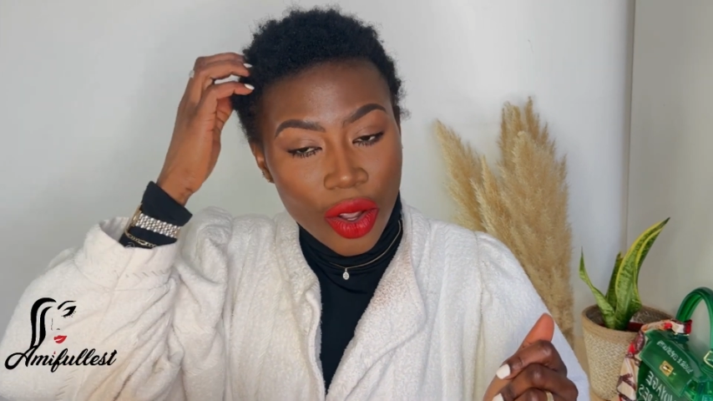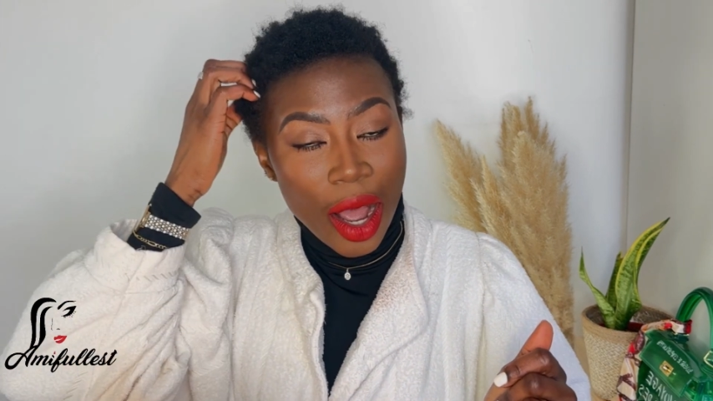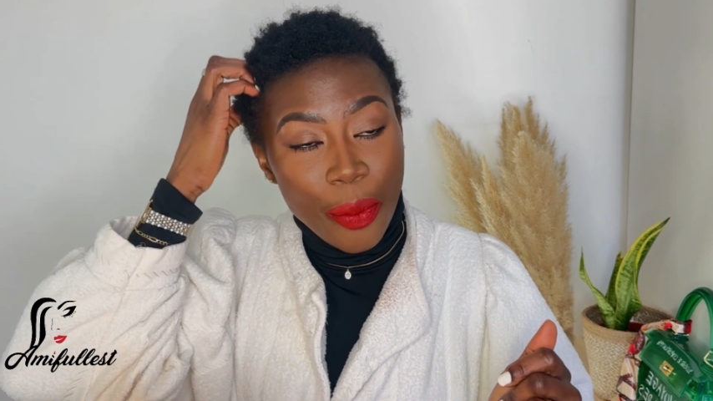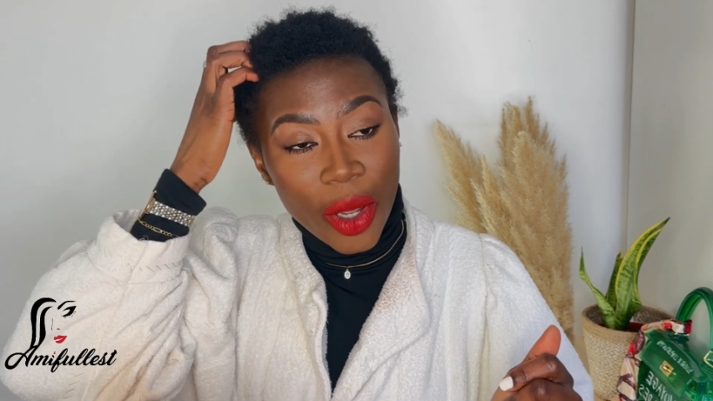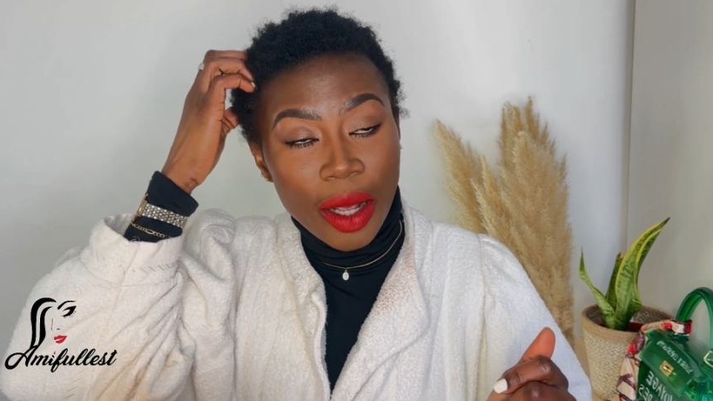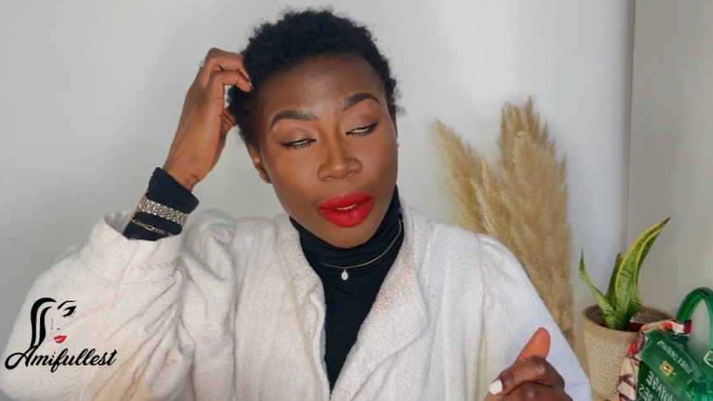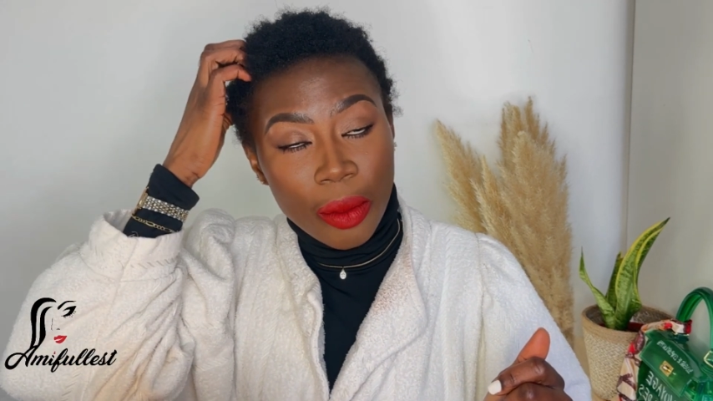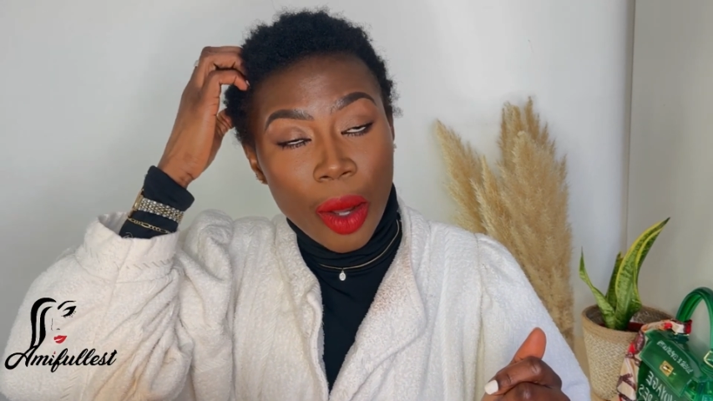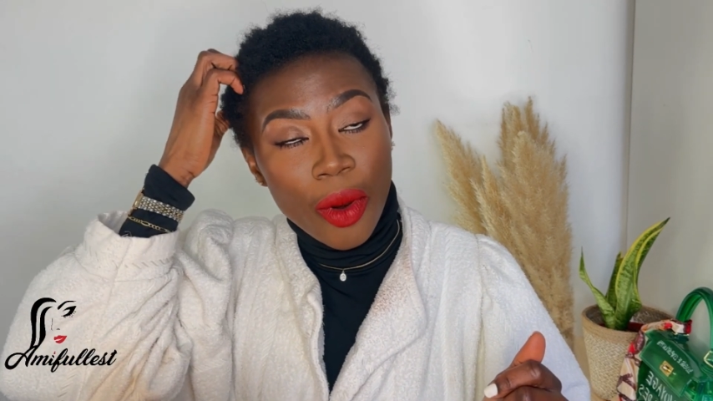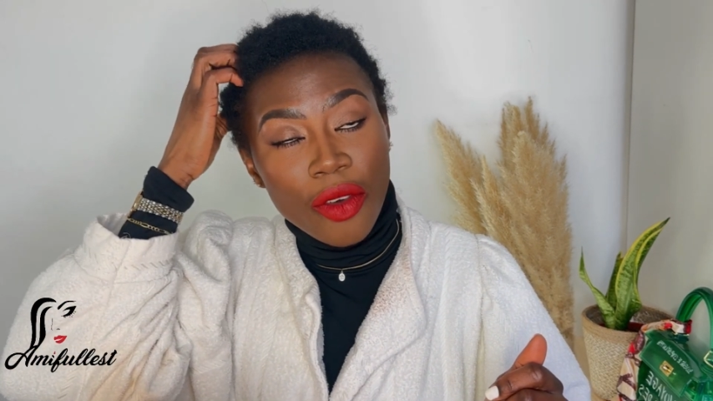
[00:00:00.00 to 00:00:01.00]
I pick up some
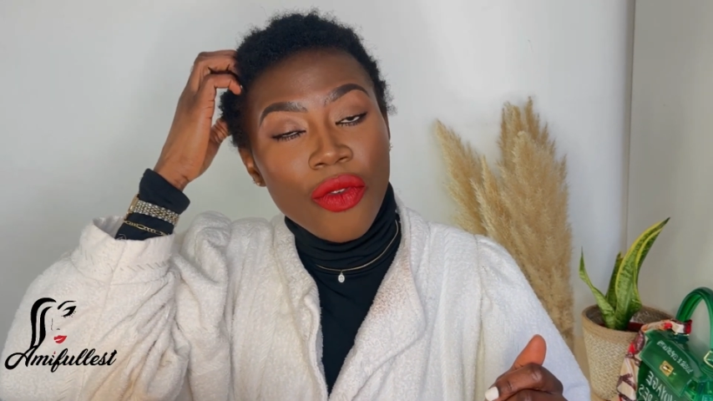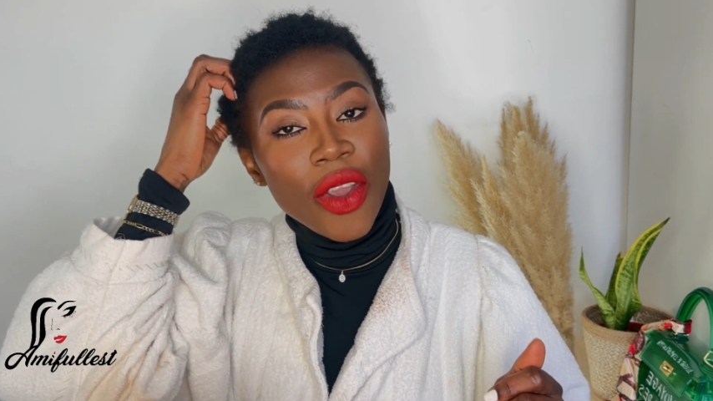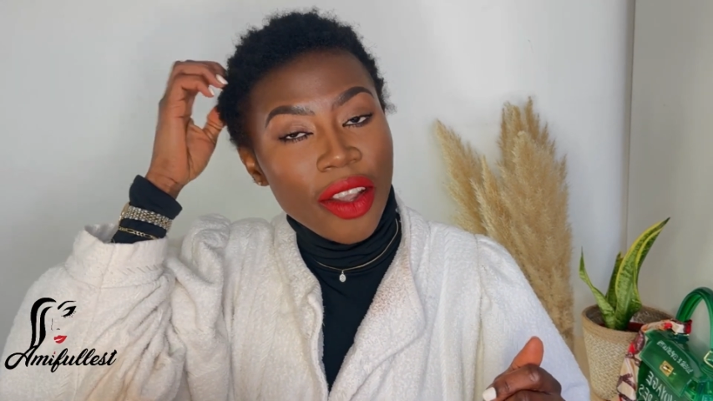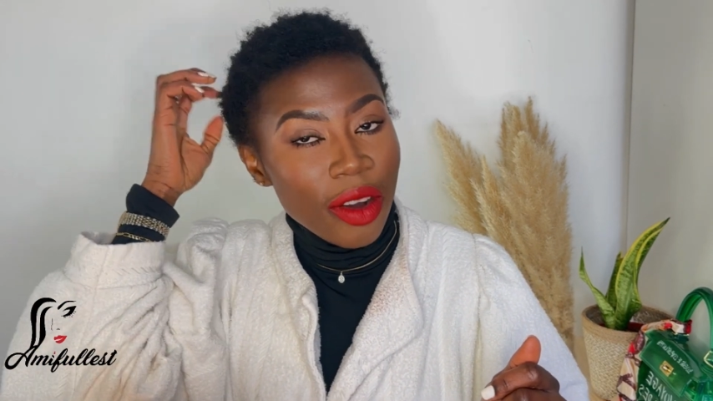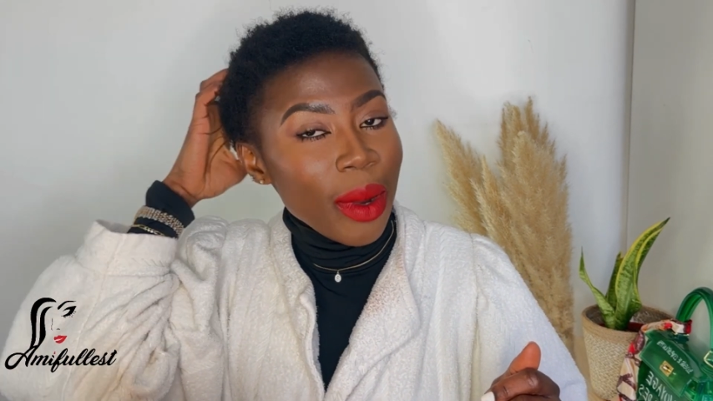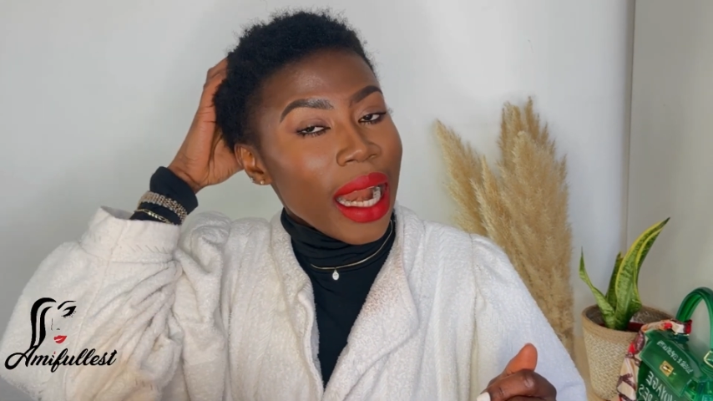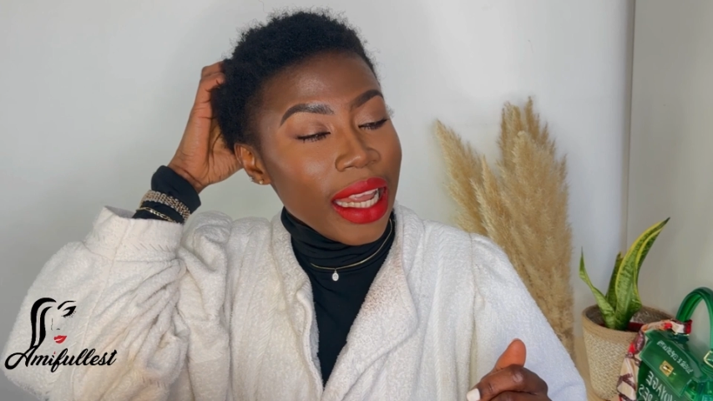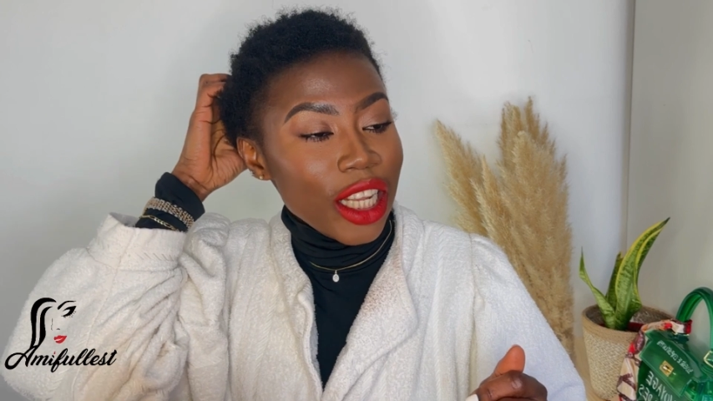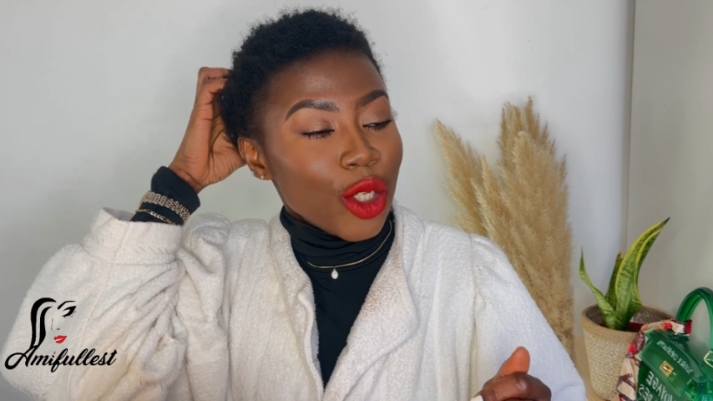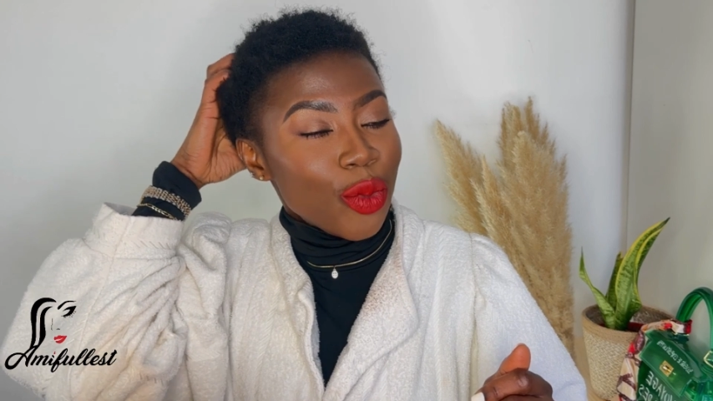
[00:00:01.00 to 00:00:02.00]
couple of wigs from
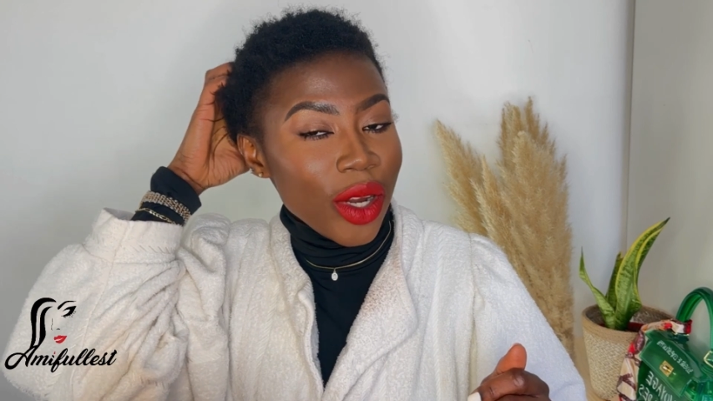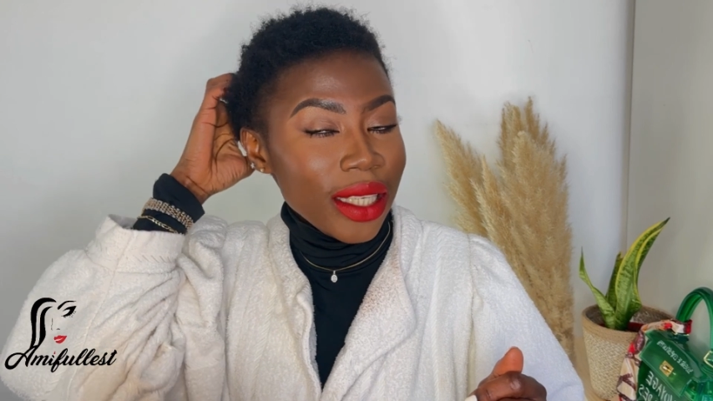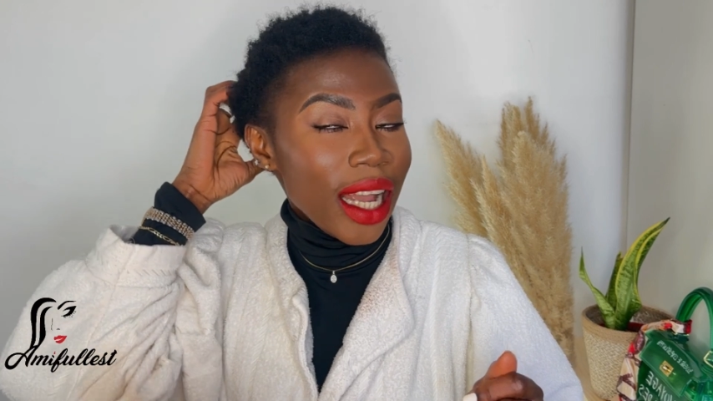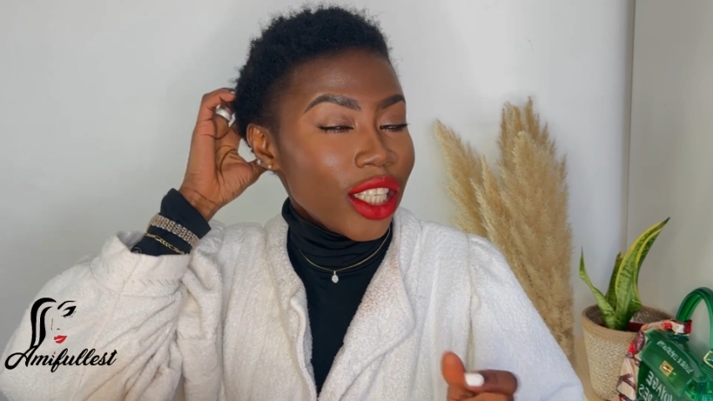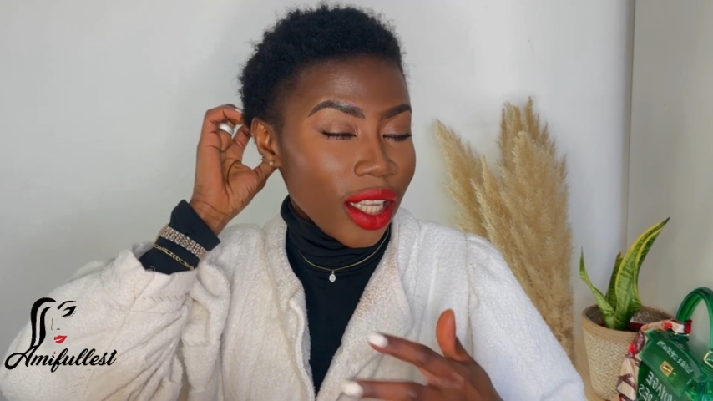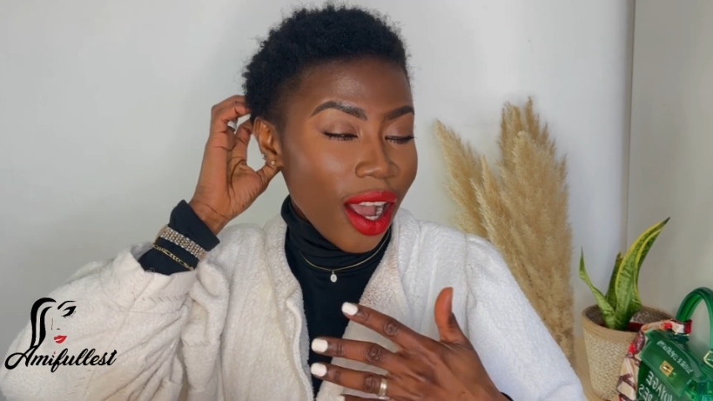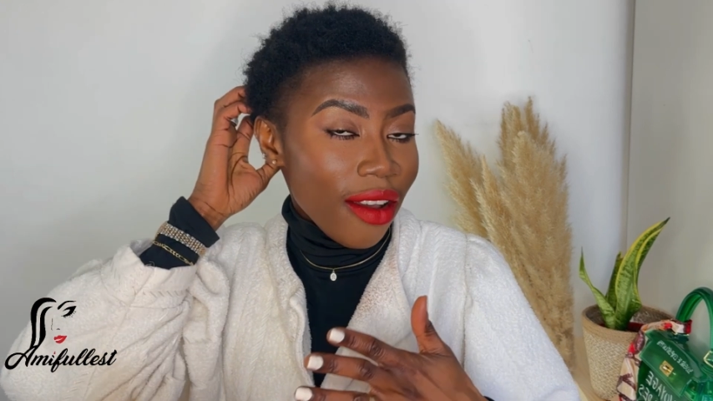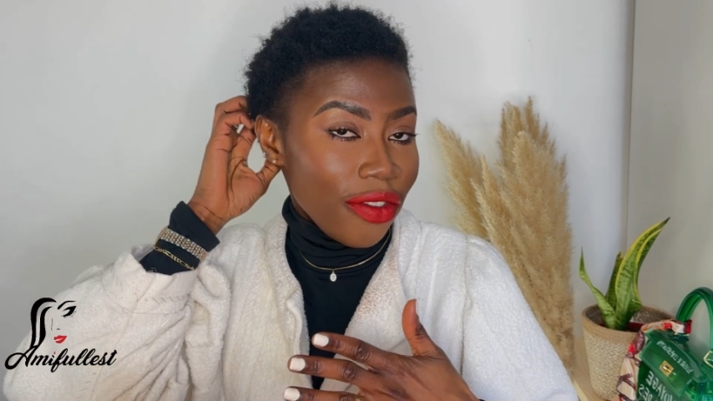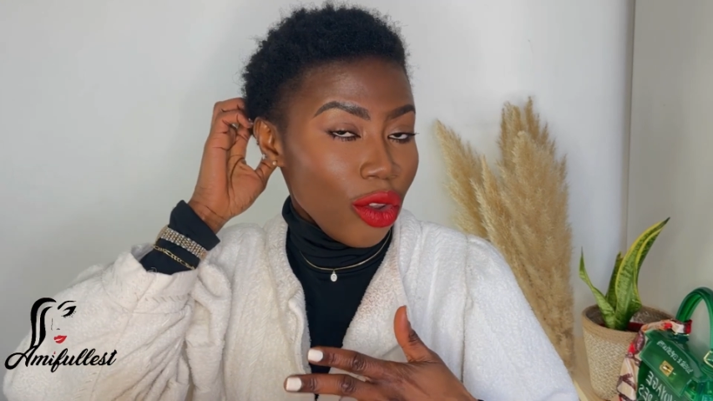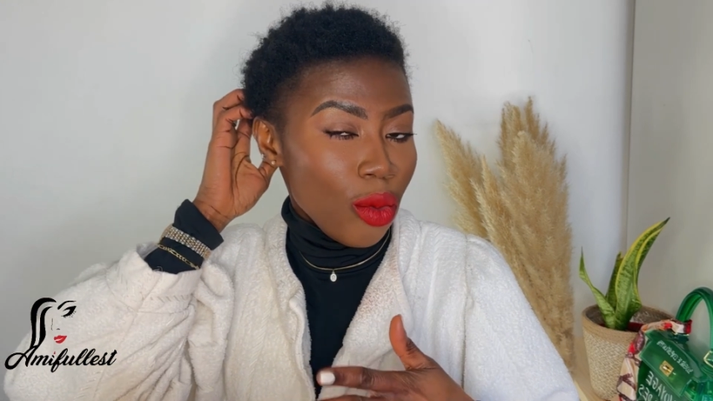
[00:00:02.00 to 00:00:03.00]
AliExpress. I still have a
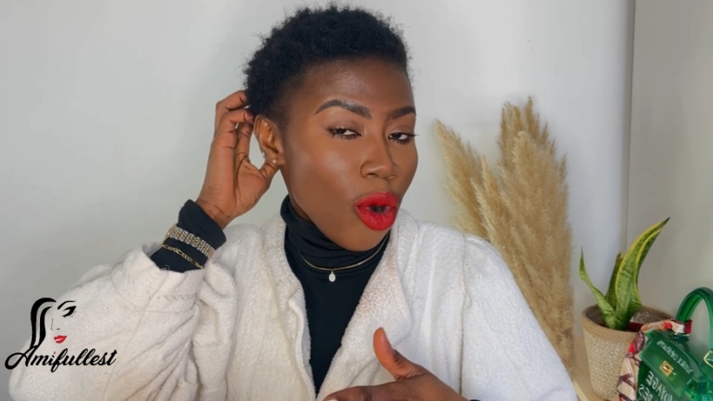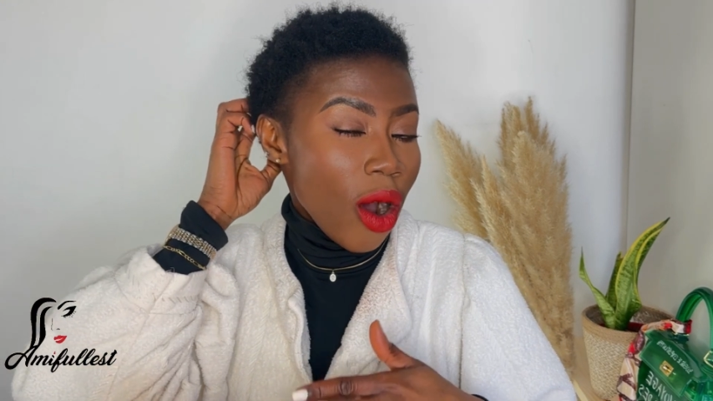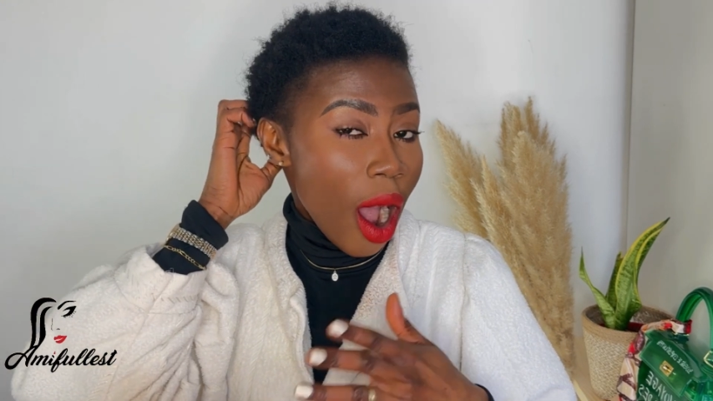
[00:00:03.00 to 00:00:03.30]
few more.